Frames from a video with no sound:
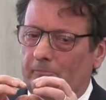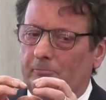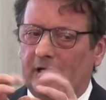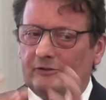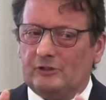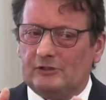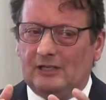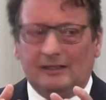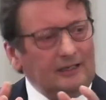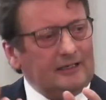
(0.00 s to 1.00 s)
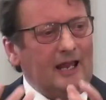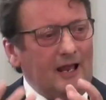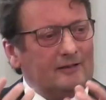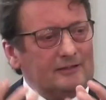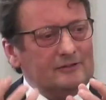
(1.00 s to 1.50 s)
but it's the
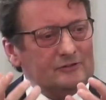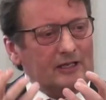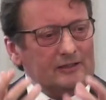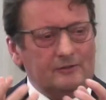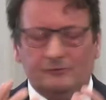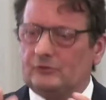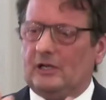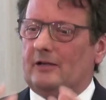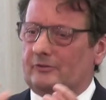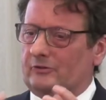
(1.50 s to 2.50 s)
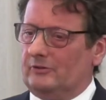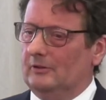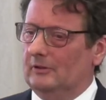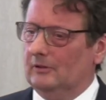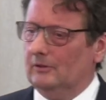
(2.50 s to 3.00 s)
technicalities that gives us
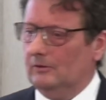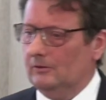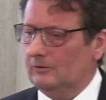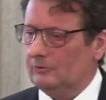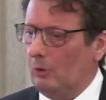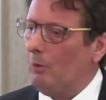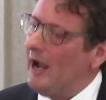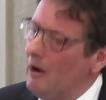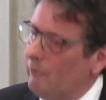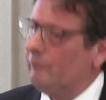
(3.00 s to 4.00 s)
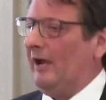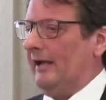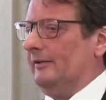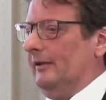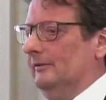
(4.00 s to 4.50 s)
the wow
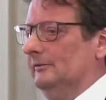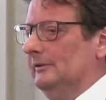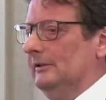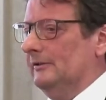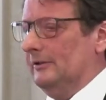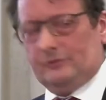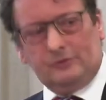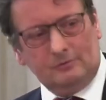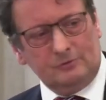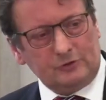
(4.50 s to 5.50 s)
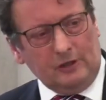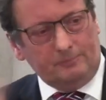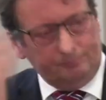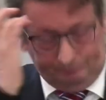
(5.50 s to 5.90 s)
factor in this. So,